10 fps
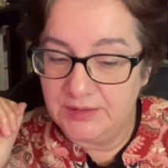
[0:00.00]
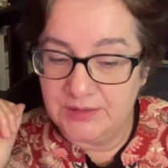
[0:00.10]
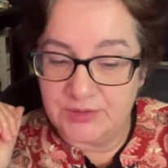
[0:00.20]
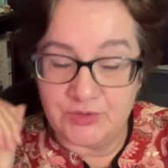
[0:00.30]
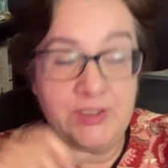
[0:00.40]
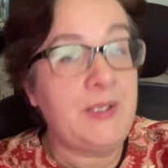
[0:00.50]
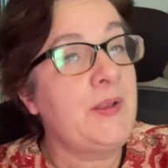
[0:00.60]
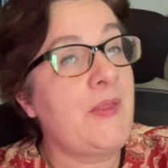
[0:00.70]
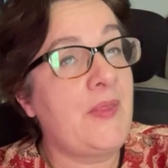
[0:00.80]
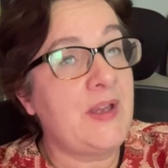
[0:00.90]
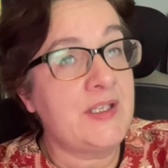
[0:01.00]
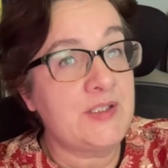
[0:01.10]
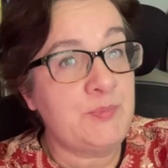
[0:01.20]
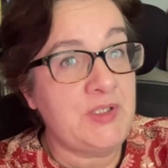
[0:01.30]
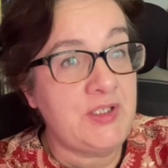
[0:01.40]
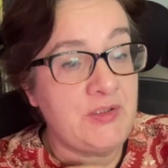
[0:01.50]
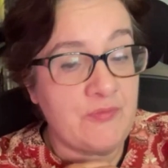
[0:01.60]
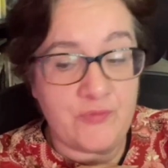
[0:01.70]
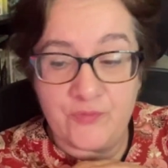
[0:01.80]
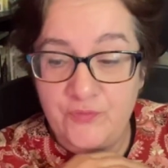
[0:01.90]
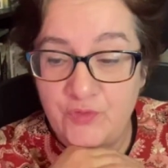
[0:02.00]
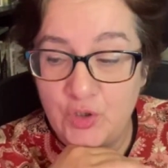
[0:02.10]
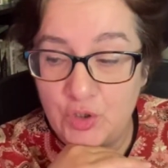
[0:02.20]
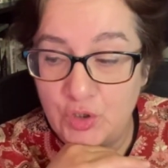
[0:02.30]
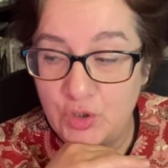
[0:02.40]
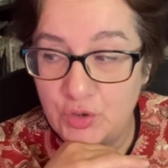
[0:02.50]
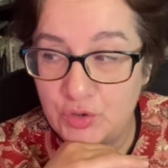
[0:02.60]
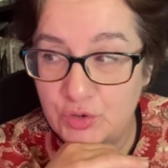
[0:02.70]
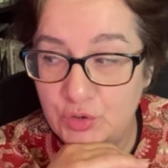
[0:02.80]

So yeah, that is me for